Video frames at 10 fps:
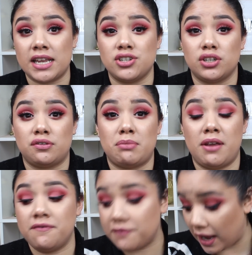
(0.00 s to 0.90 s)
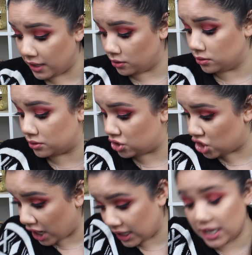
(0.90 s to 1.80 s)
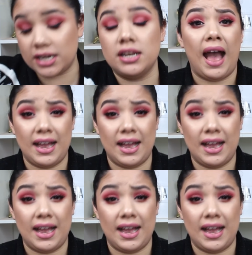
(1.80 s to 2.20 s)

and just for my final check-in,